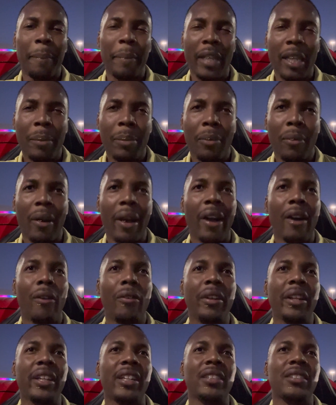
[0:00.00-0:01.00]
People are
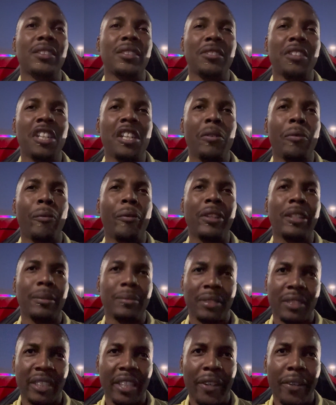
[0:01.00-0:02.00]
only concerned with
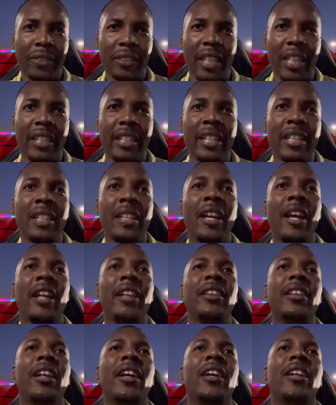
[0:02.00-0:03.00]
themselves and then
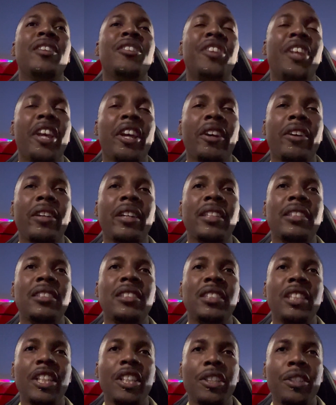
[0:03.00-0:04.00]
they're going to
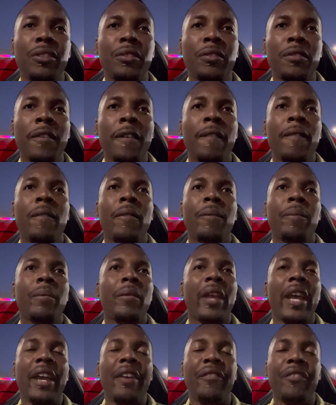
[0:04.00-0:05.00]
see you
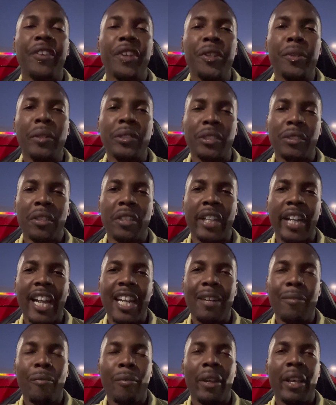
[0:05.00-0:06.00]
and view you a certain
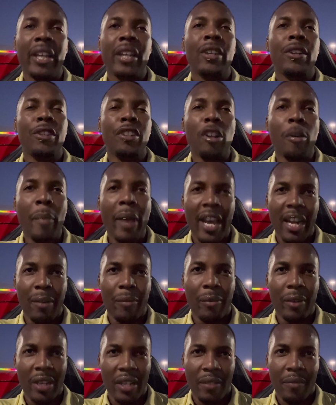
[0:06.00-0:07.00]
kind of way no matter
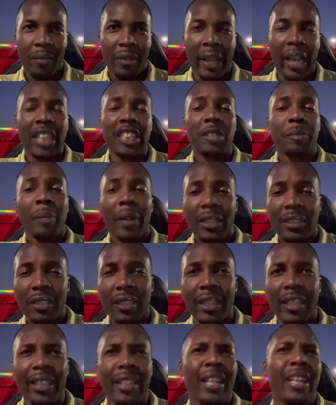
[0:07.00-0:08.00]
what.
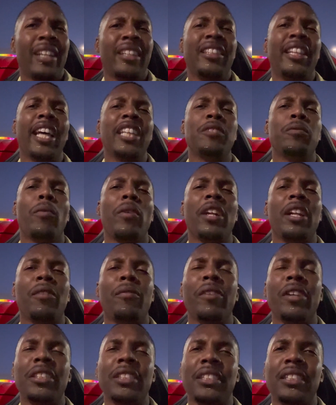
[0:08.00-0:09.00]
Especially, that's one of the
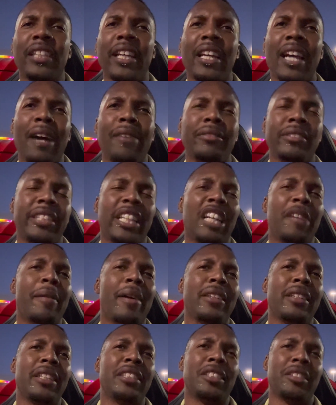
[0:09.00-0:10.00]
reasons that I was thinking
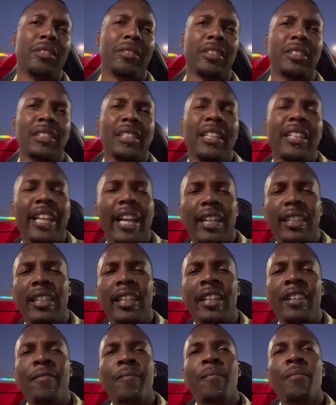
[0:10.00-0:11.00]
about this. So, because uh,
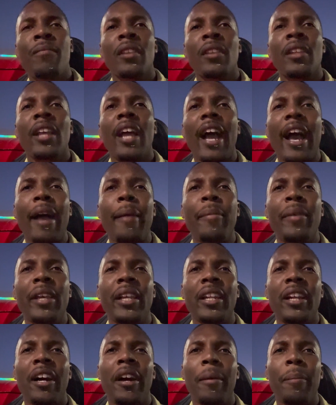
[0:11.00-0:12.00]
lately I've
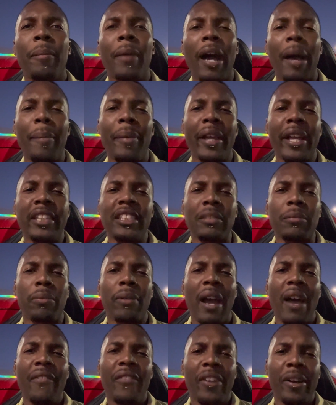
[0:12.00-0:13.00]
been, um, I've been into
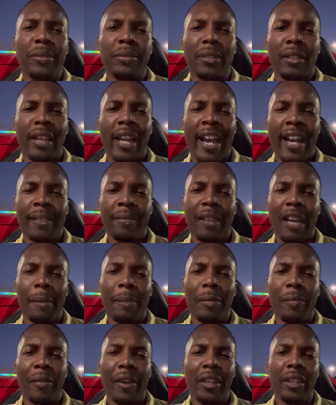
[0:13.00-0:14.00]
Proverbs a lot. I've
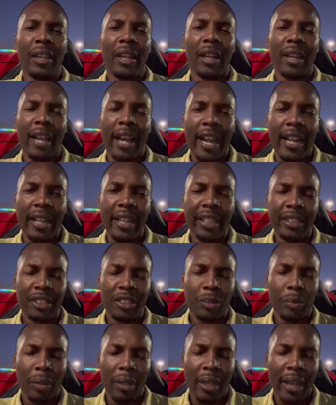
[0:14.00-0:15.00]
been reading a lot,
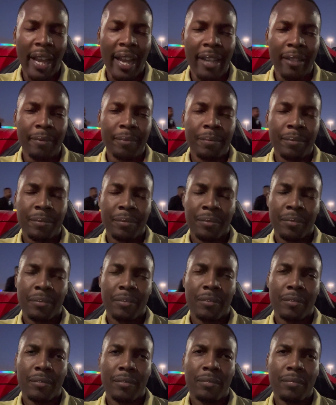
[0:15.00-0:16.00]
listening to it a lot.
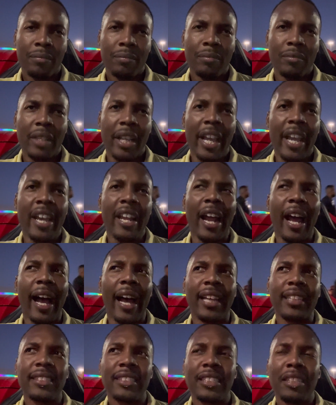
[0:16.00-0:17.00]
And
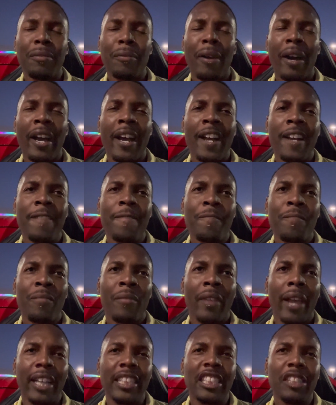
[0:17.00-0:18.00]
I see why,
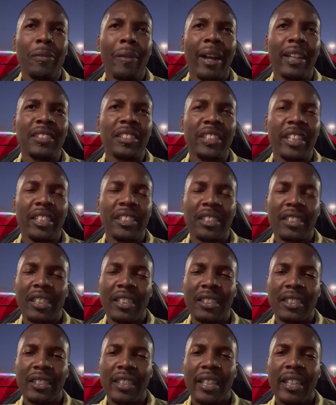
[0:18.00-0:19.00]
I see why
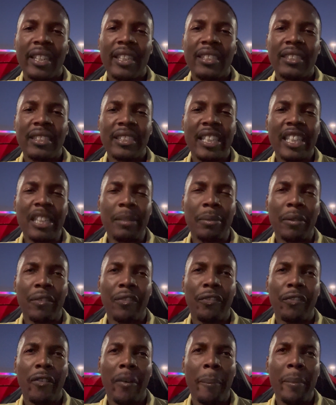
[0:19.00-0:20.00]
Jesus didn't
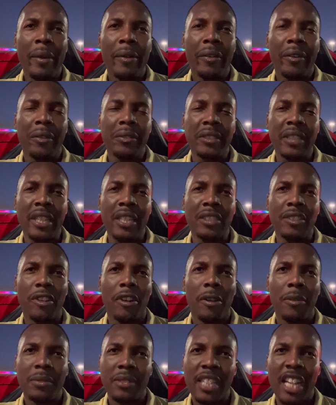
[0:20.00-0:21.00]
perform miracles in his
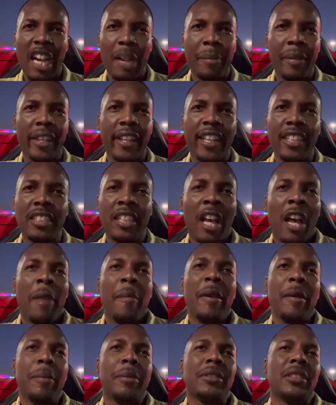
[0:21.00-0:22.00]
hometown because
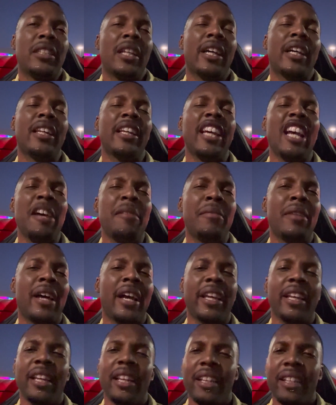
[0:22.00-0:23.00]
people was looking at him
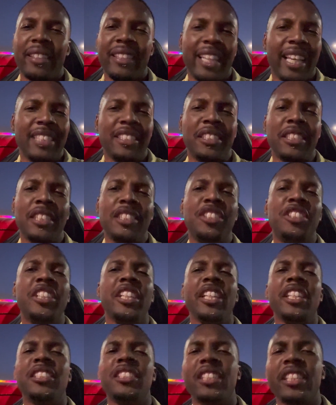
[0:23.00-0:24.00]
like, that's just
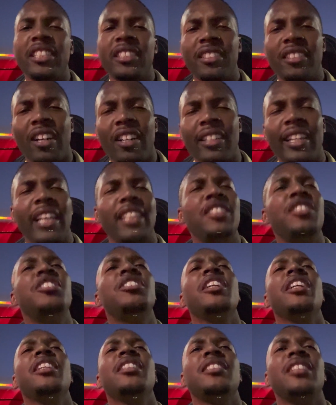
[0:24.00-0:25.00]
Jesus. Oh, that's
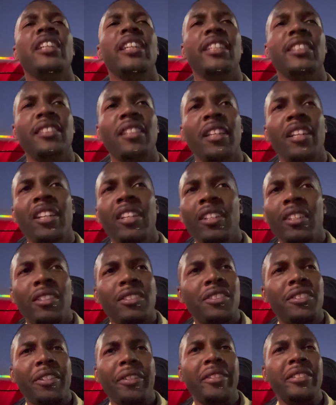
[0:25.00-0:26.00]
Jesus.
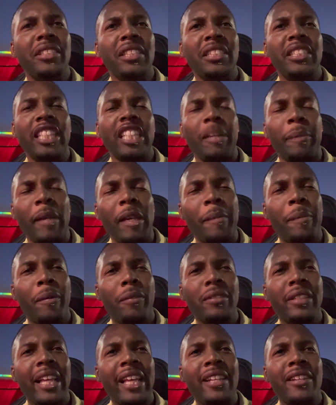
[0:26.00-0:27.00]
So it just said the
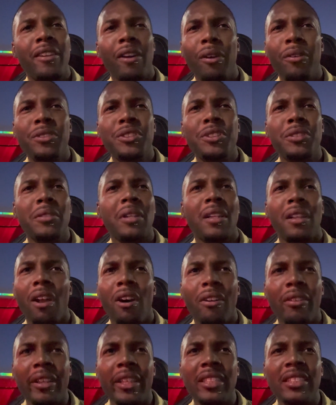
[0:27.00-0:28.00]
people that knows you the
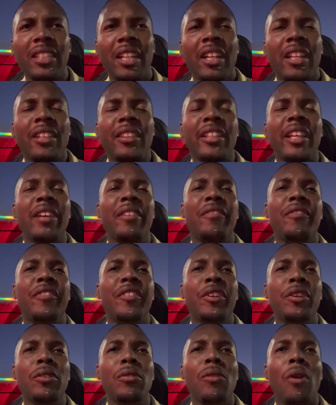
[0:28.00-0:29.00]
longest, their
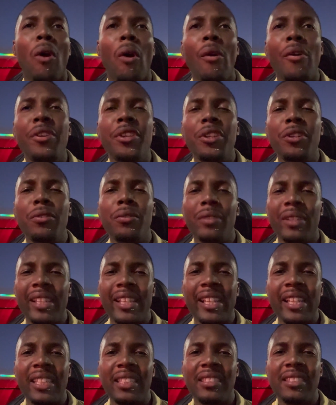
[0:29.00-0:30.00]
view on you
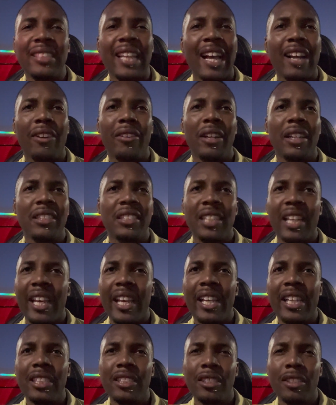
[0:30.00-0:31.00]
is not going to
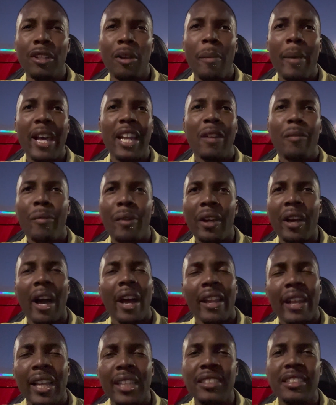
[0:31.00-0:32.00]
change no matter what,
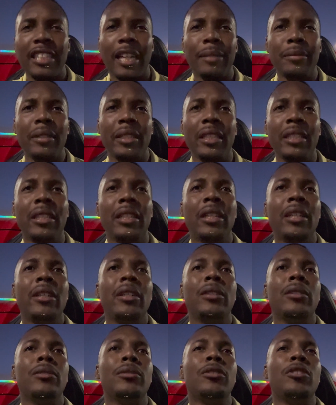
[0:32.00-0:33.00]
unless something
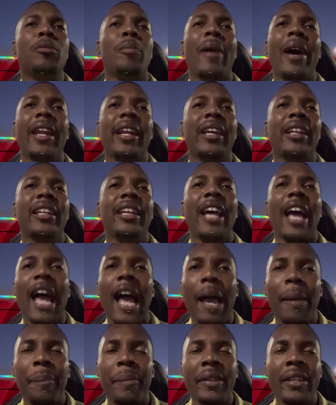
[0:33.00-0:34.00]
dramatically
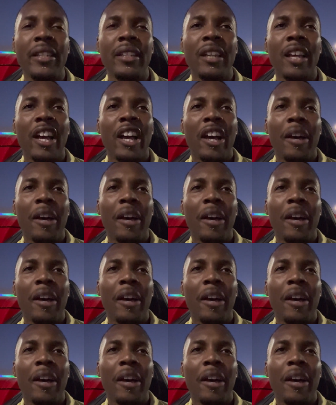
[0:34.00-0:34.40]
happened.